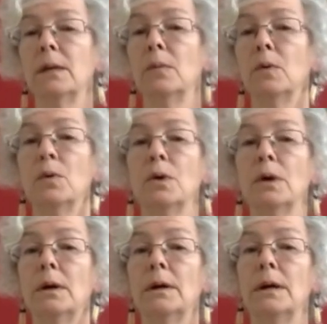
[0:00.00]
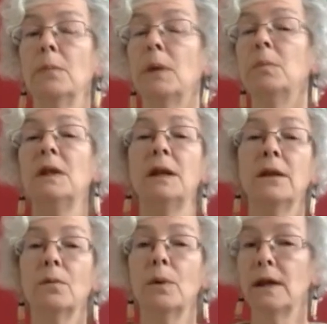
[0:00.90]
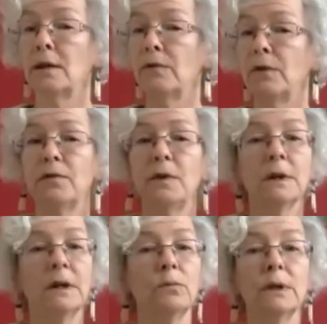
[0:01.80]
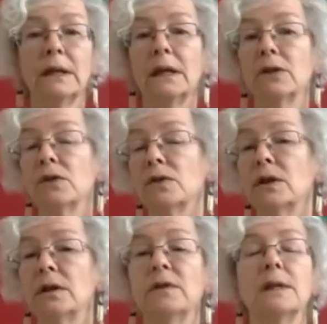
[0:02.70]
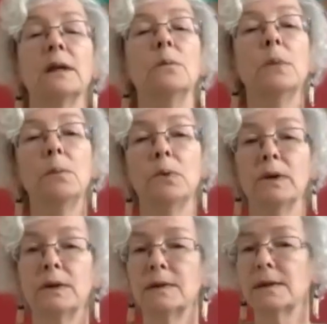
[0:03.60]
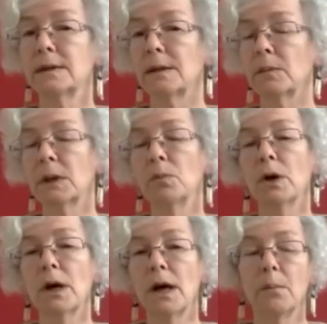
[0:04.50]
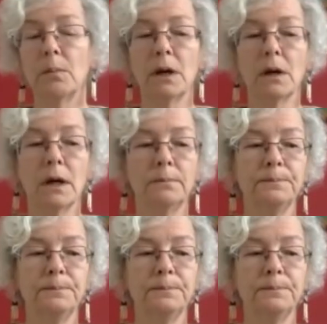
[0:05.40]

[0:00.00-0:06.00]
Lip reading: Or it might be the other way, that if you're feeling really anxious, nervous, that you might put something more calming on.